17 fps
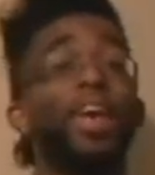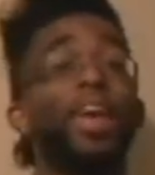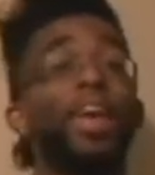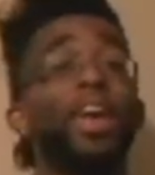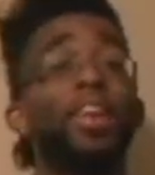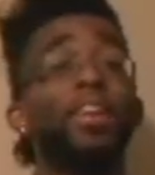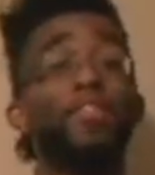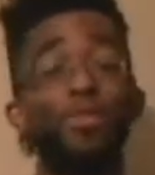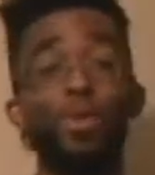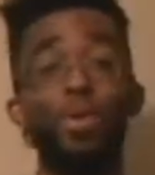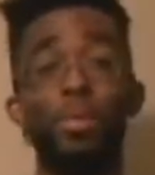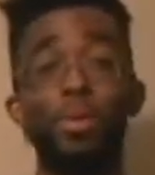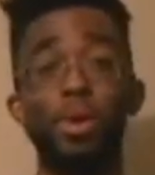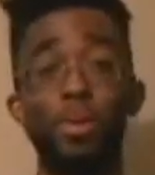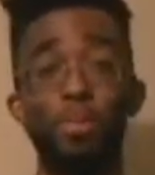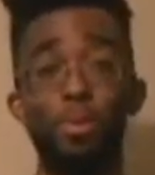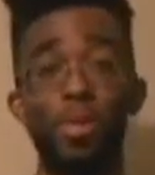And if you want
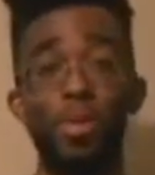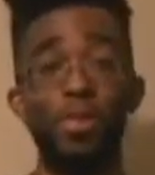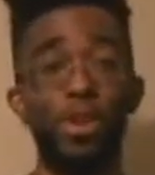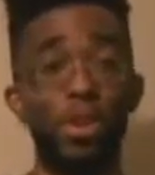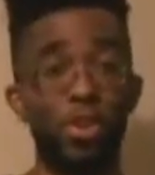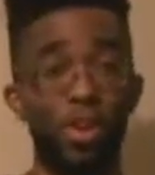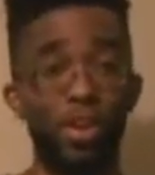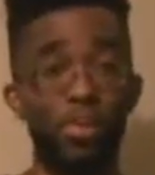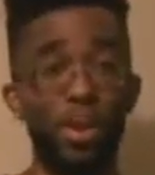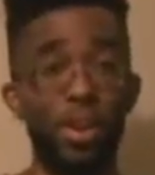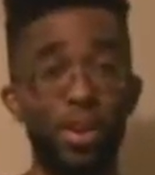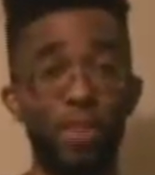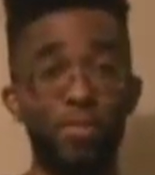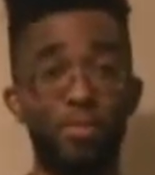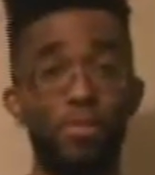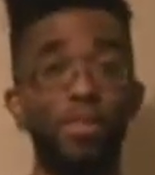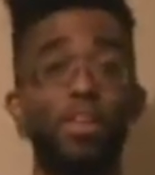me to believe that you're going to be
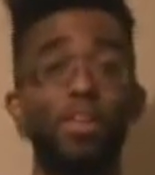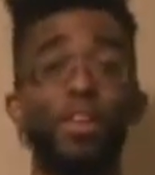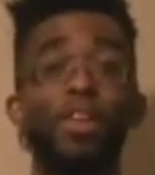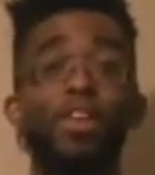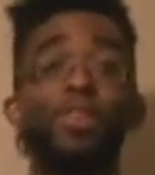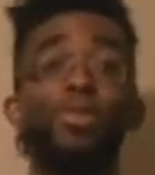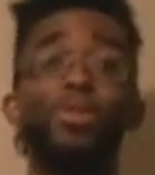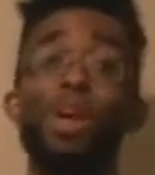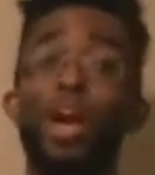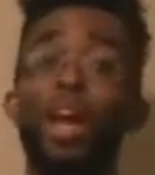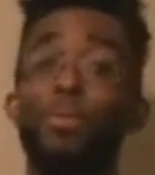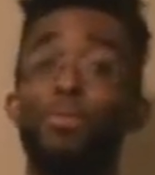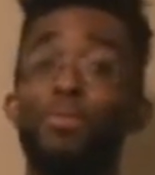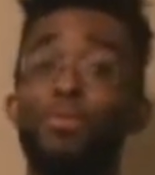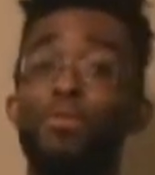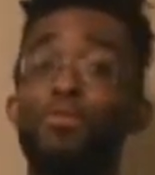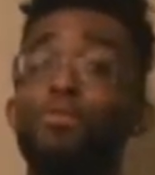different, you got to
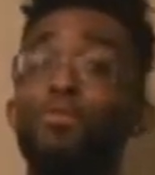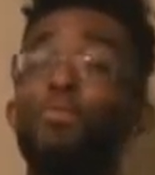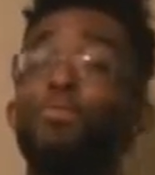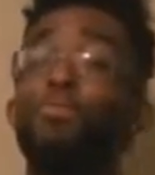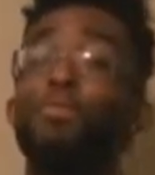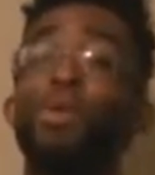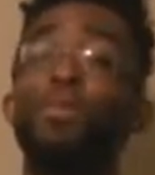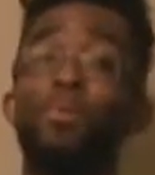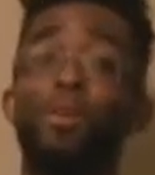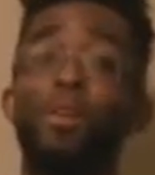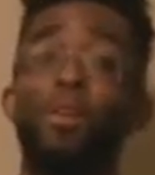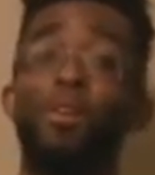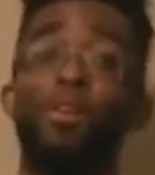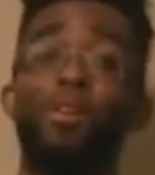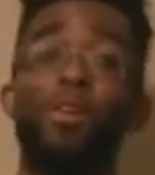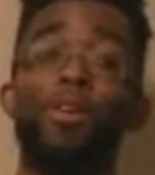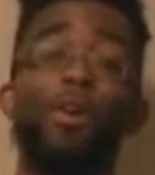prove me
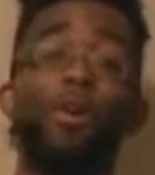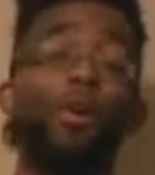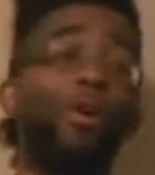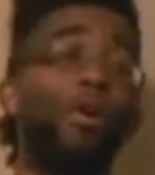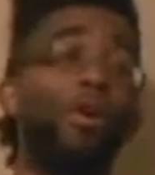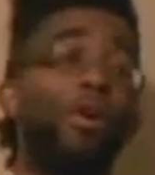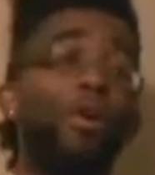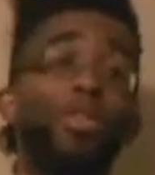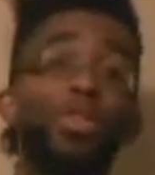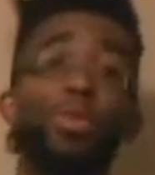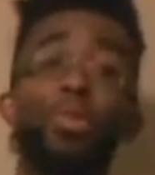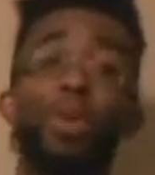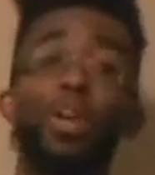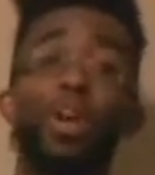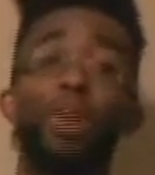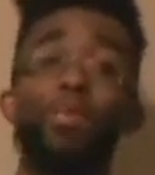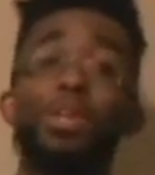wrong all the
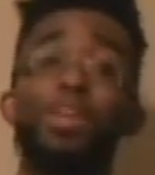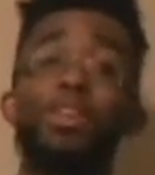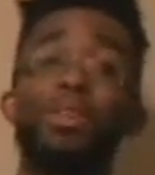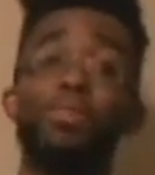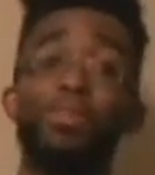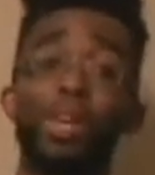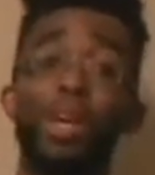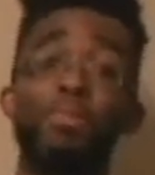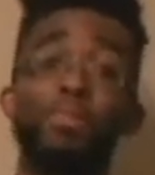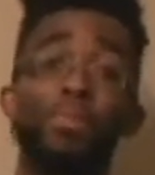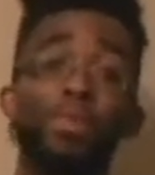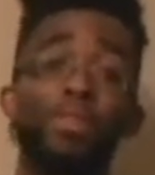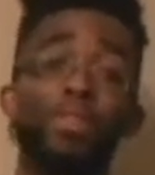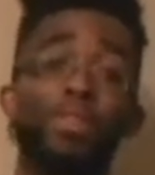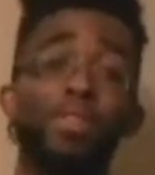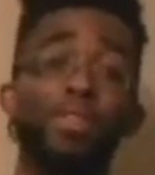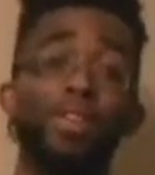way up to September.
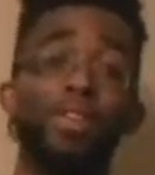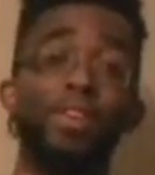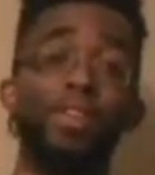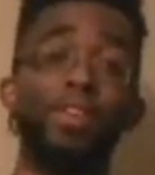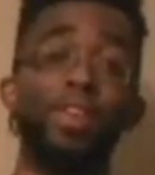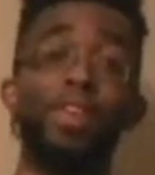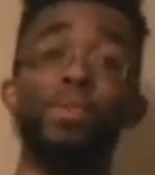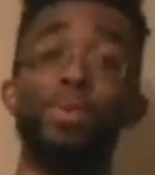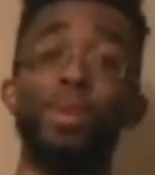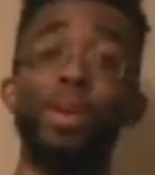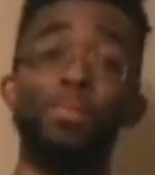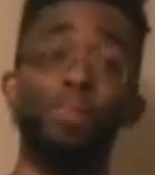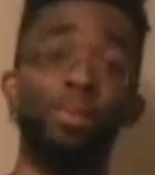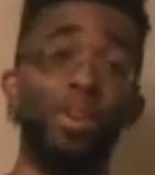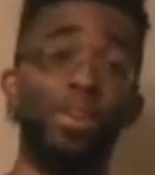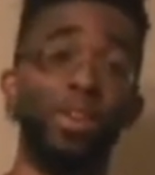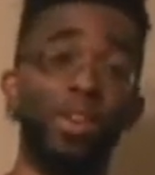
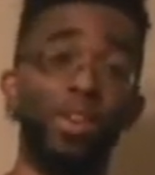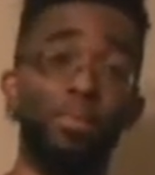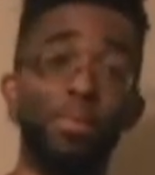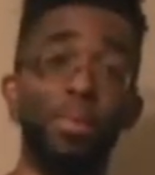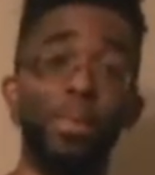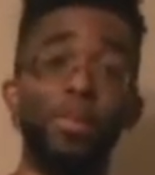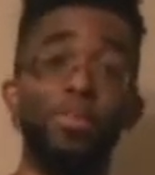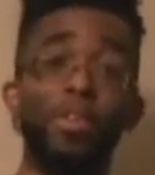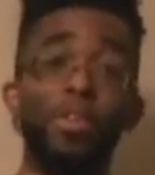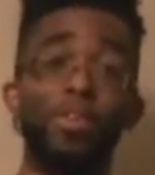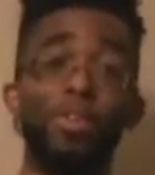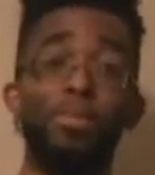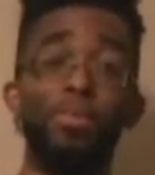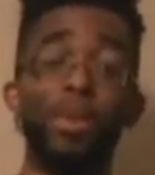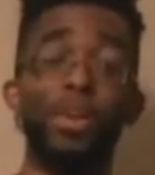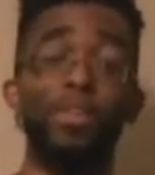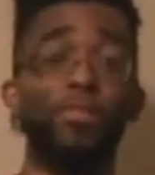September, I'll start believing you're going
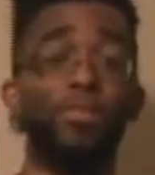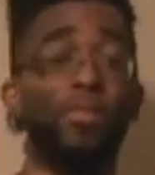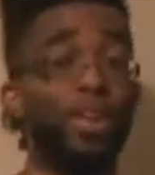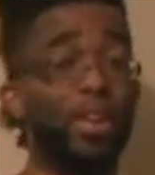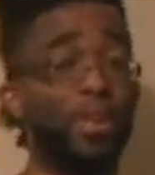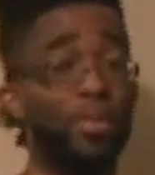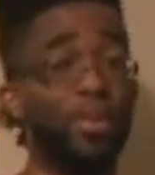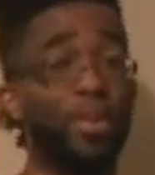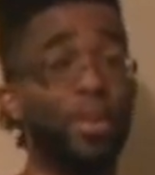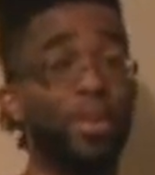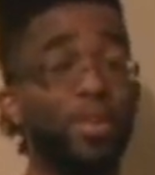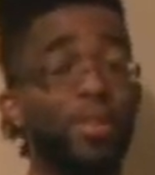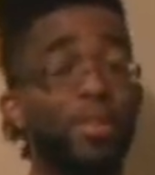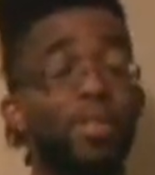to be different and everything.